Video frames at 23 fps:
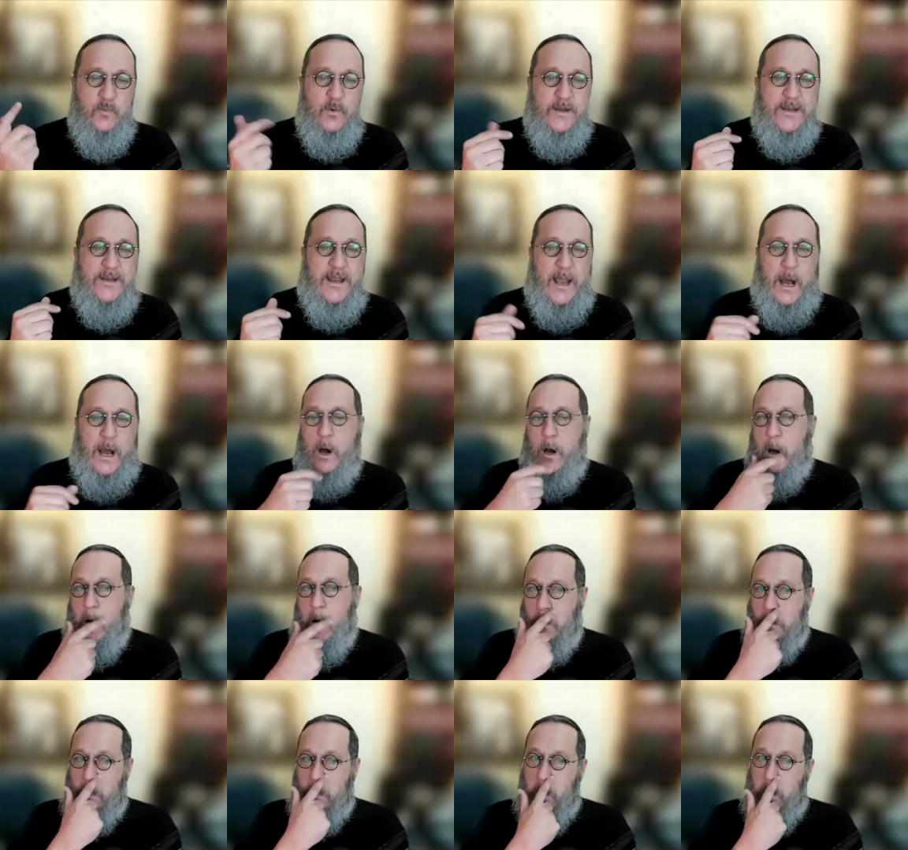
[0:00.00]
We now
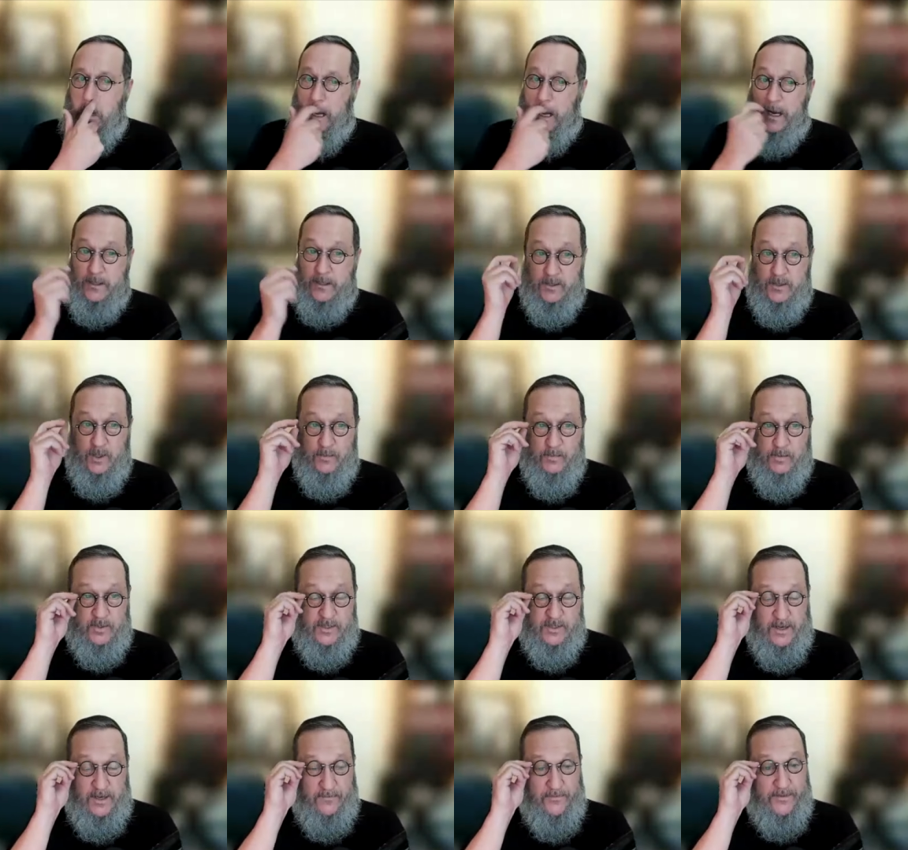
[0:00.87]
all call October
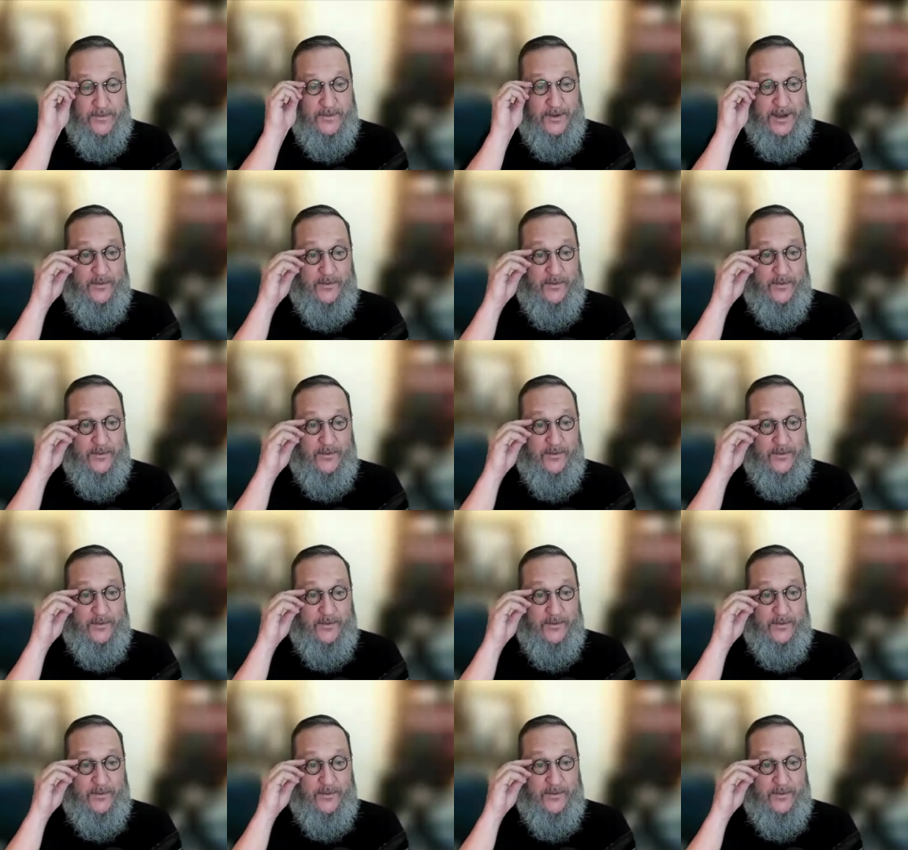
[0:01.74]
7th